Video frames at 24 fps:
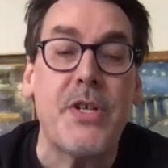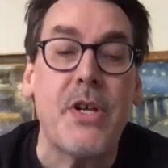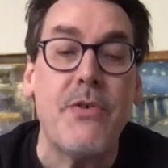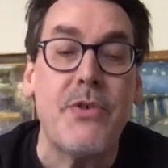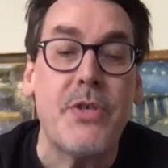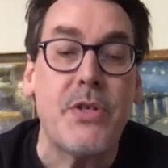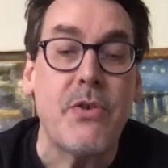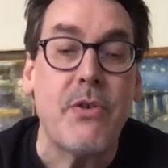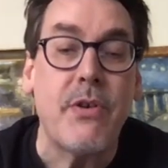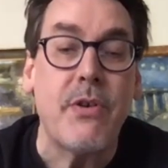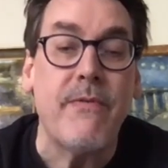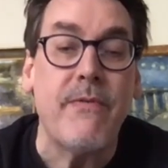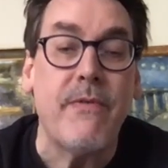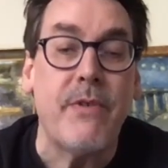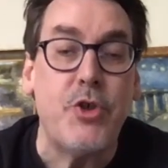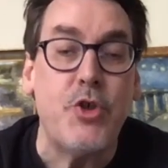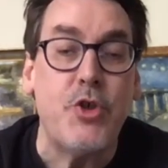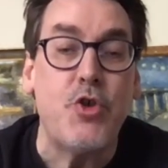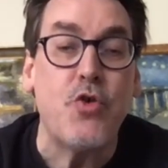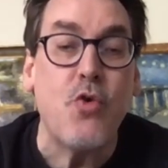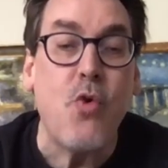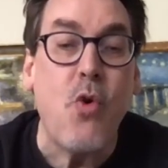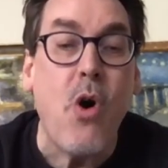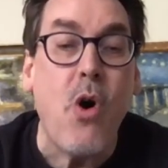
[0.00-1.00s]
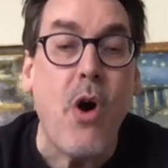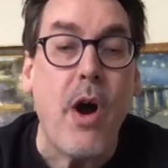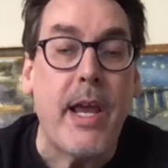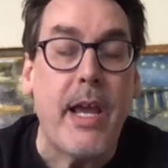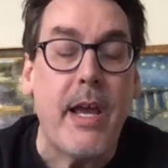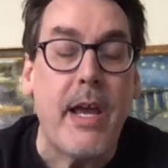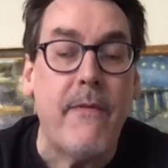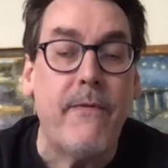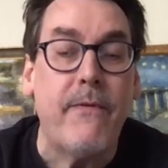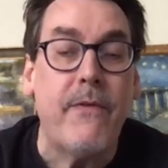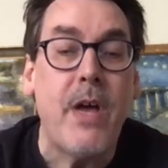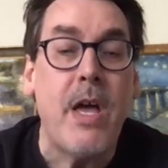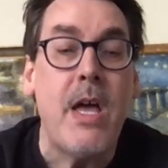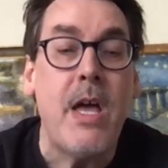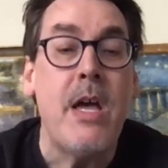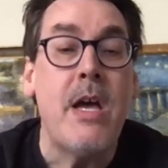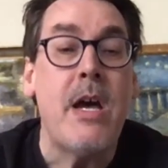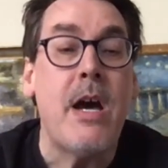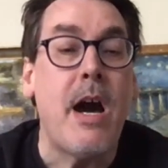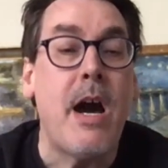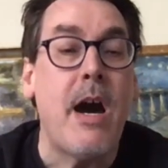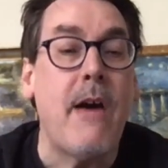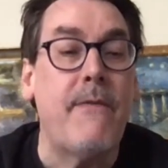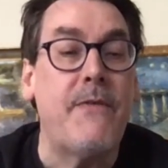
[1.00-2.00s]
sort of a joy
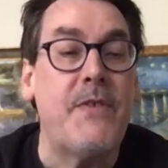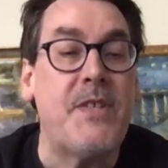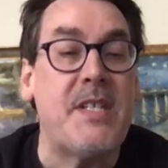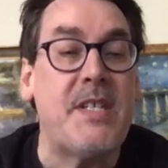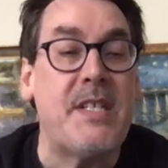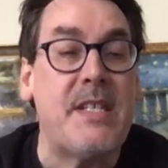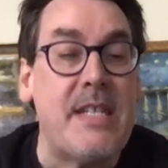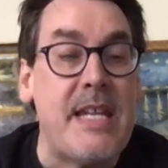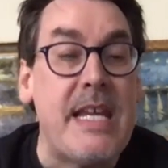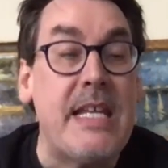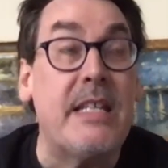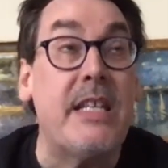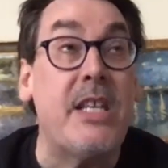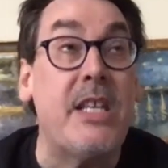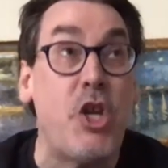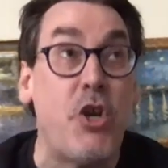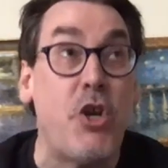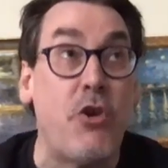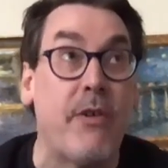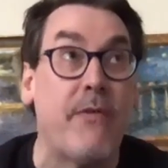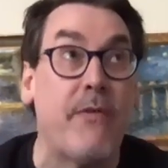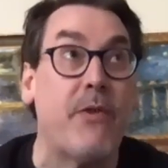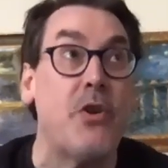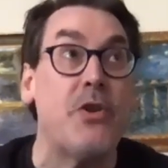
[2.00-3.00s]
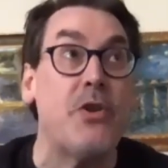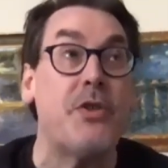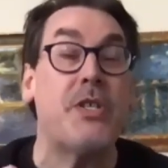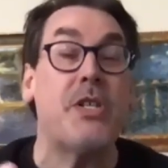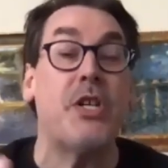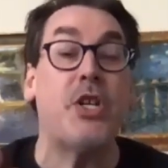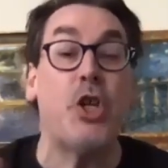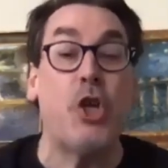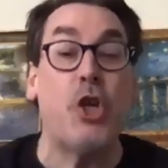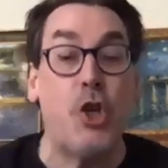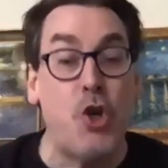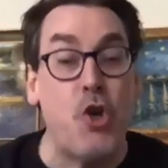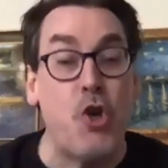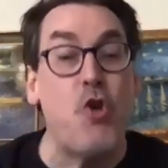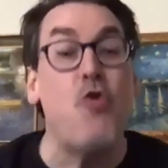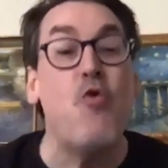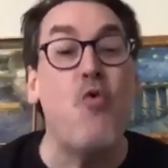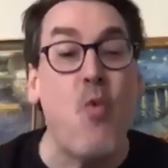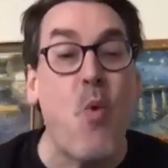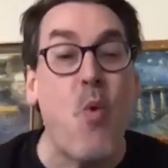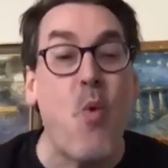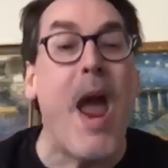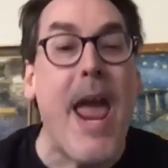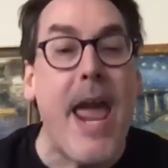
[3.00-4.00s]
of seeing the universe in a new
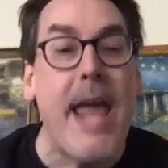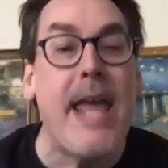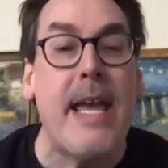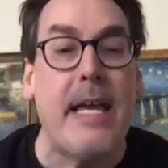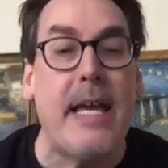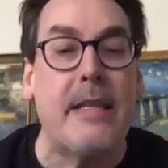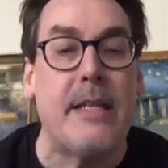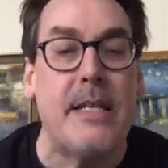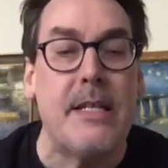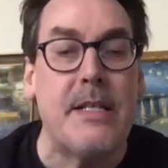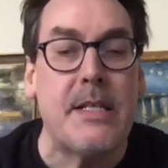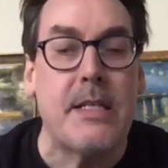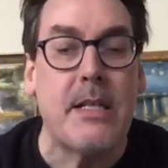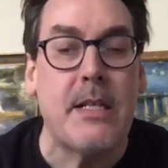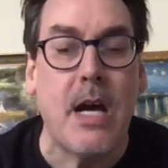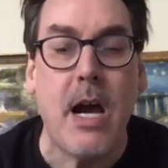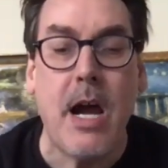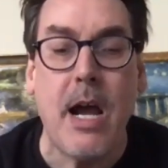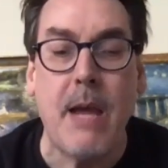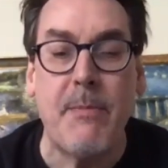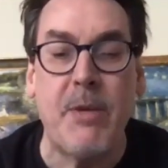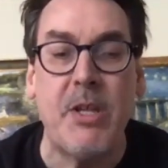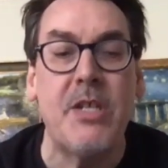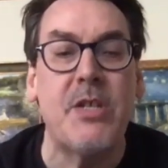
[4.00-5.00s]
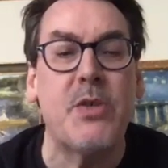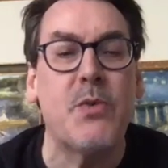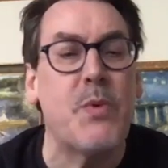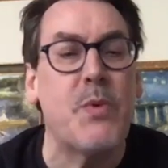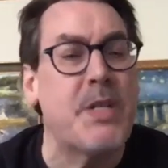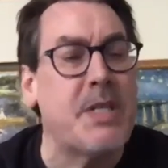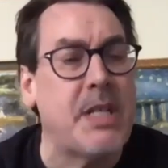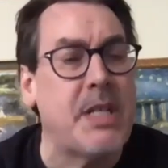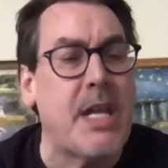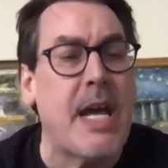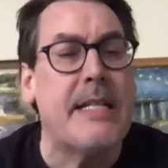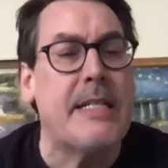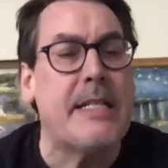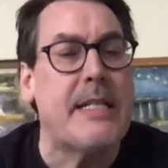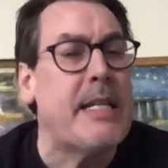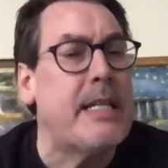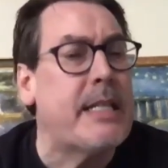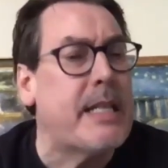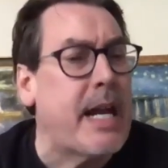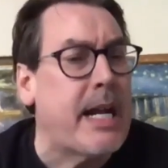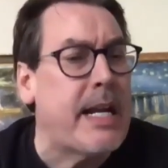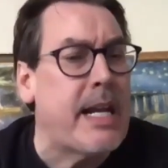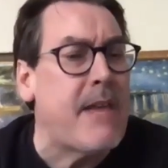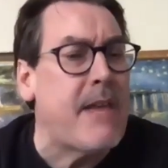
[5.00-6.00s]
way at this time. And this was
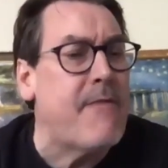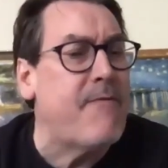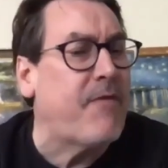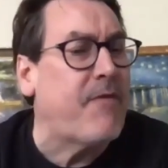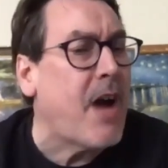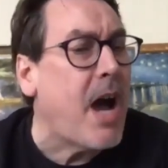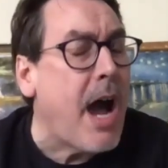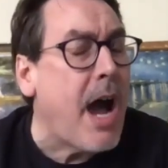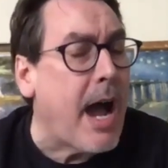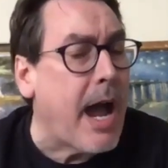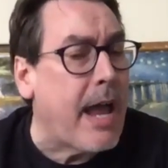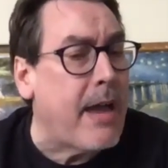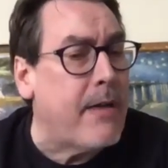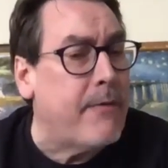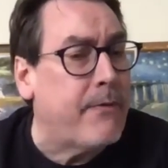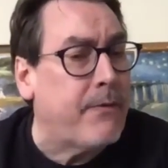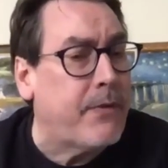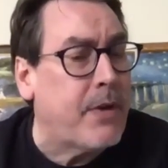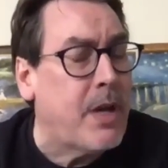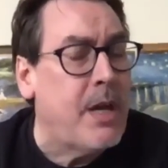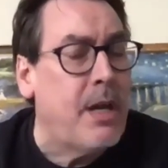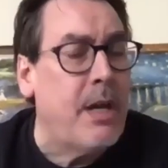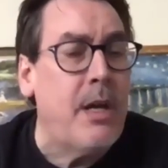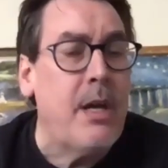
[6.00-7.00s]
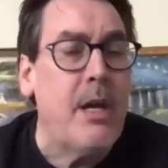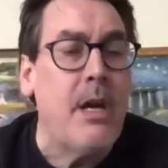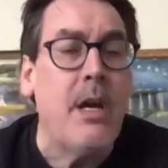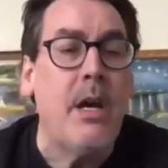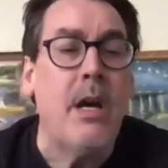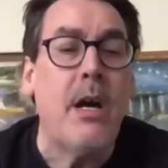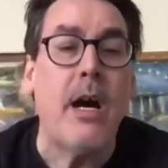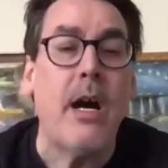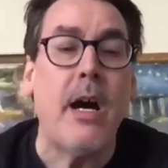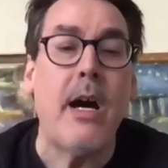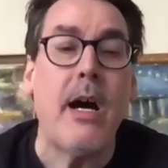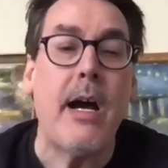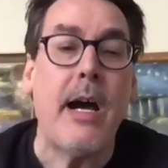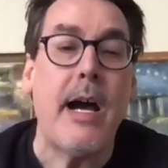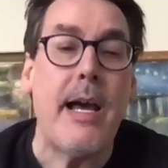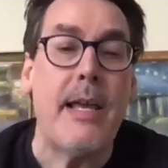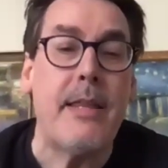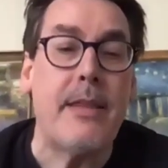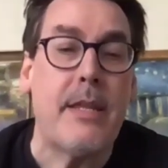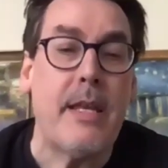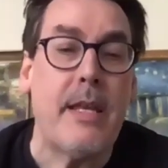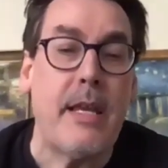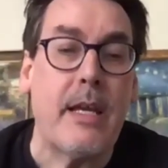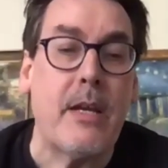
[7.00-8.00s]
1995, I
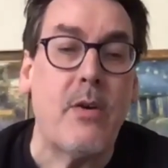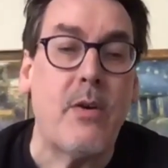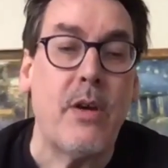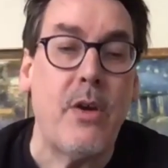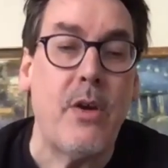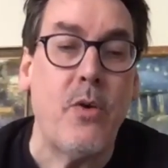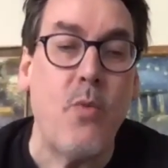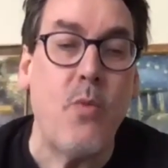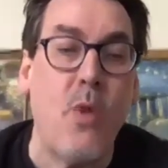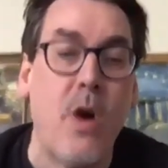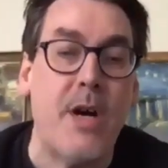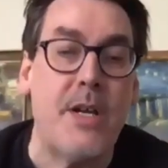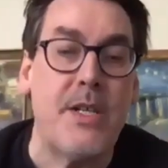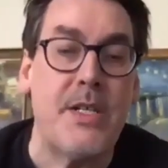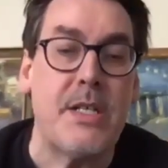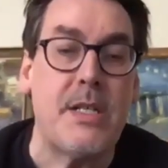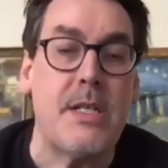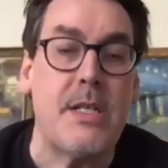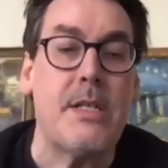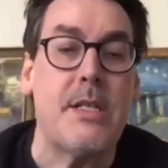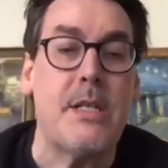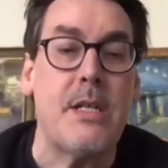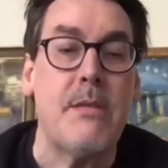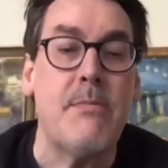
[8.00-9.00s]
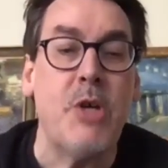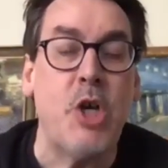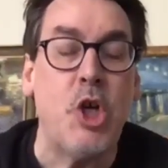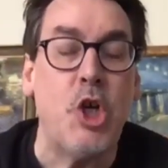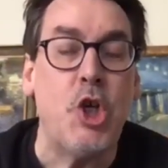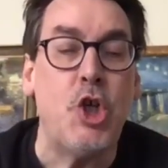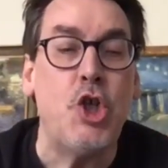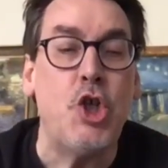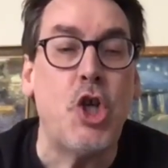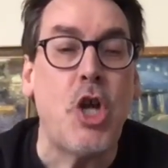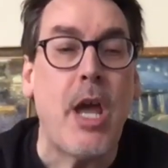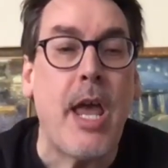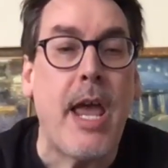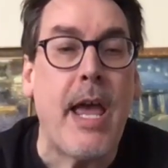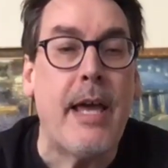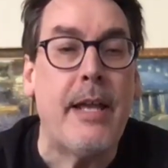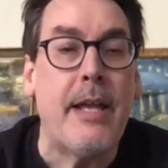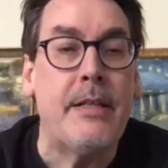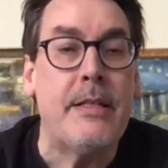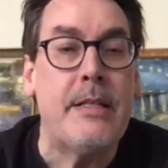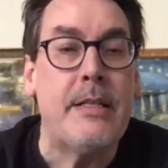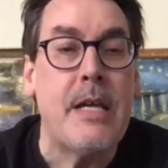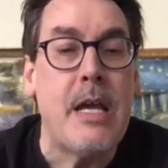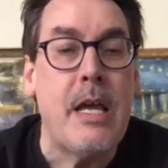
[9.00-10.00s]
think it was, this image,
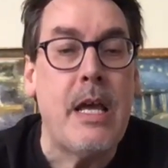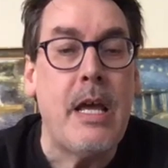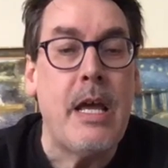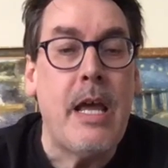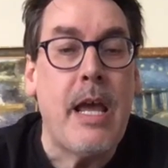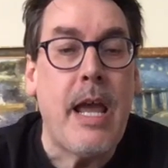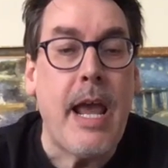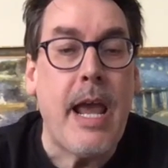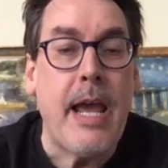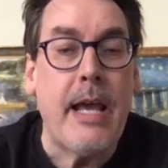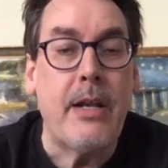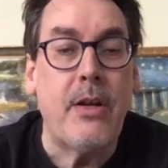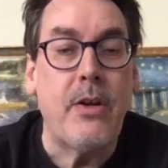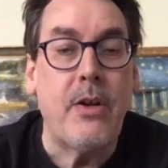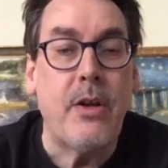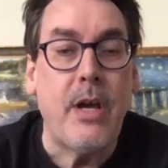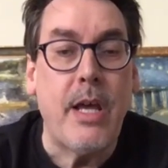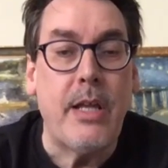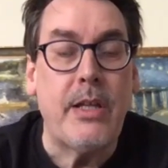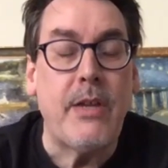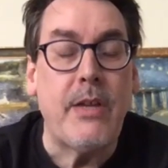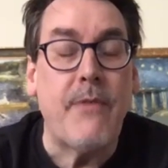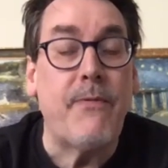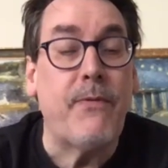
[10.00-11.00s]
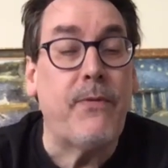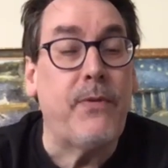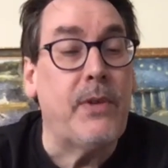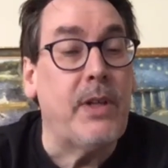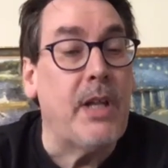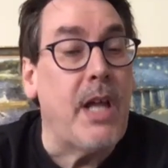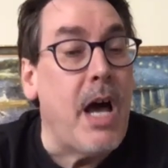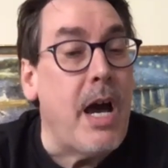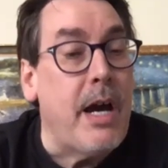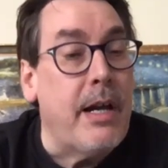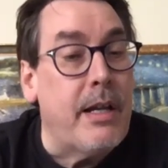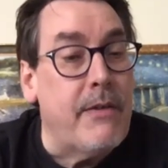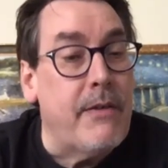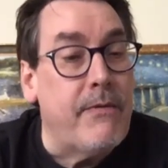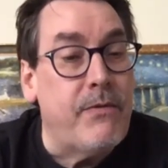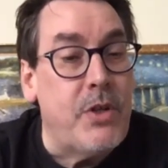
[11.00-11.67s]
and the flood of